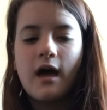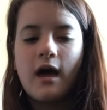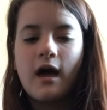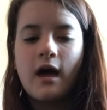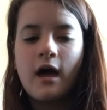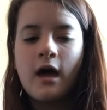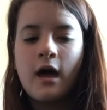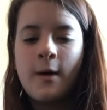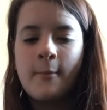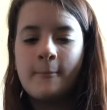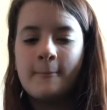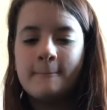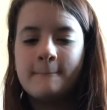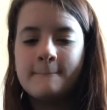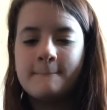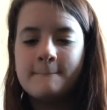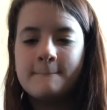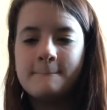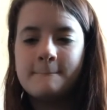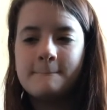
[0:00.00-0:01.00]
I
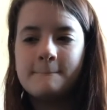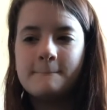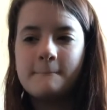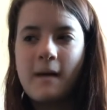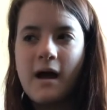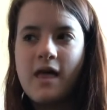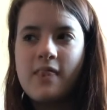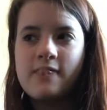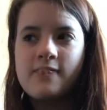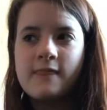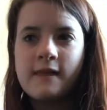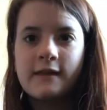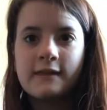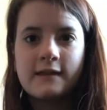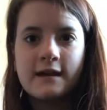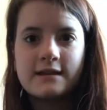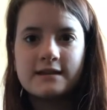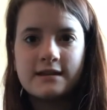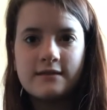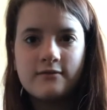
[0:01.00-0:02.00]
think
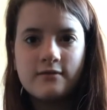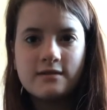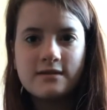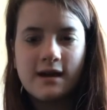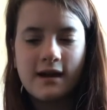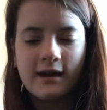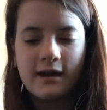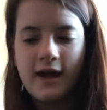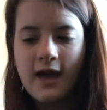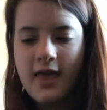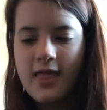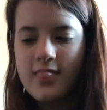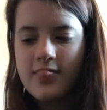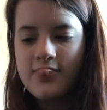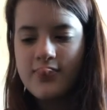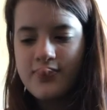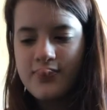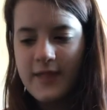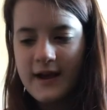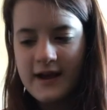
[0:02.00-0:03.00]
that's everything.
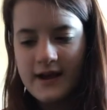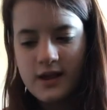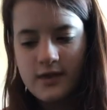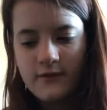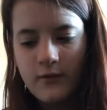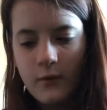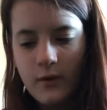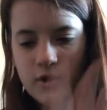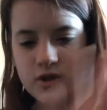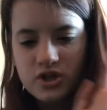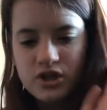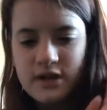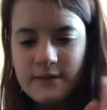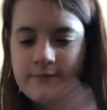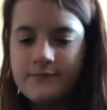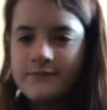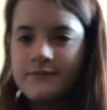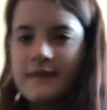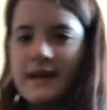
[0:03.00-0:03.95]
Thank you for watching.